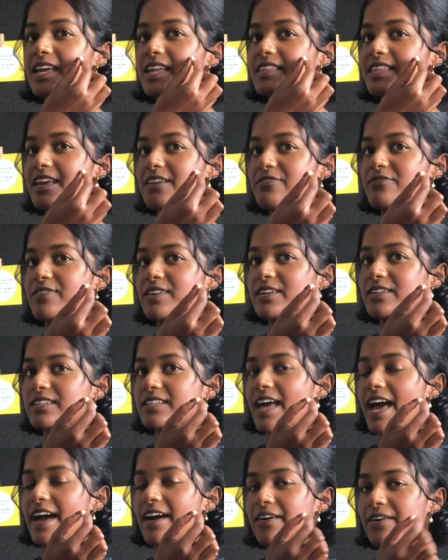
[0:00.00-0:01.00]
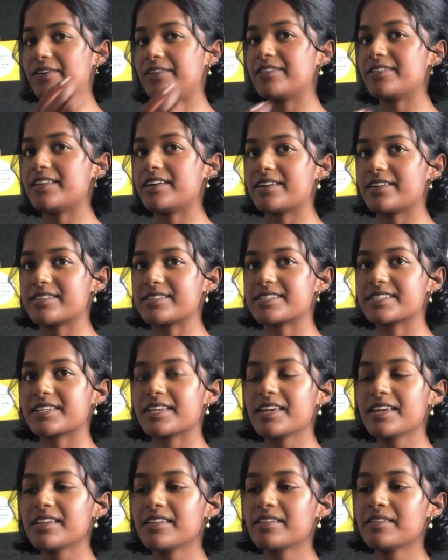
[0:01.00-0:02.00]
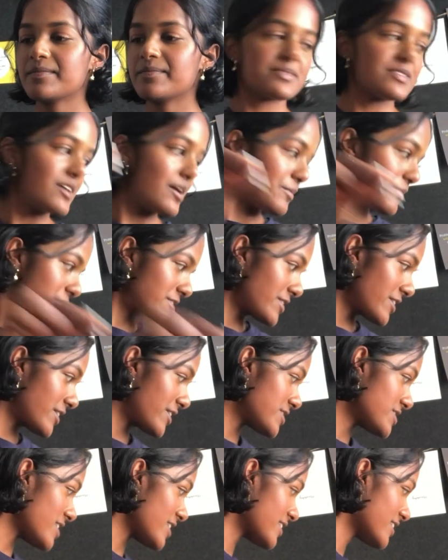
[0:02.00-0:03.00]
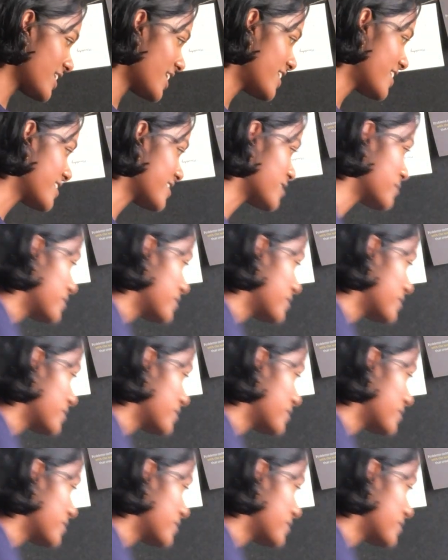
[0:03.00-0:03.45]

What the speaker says: they feel that on their skin. So I'm just going to chuck that in the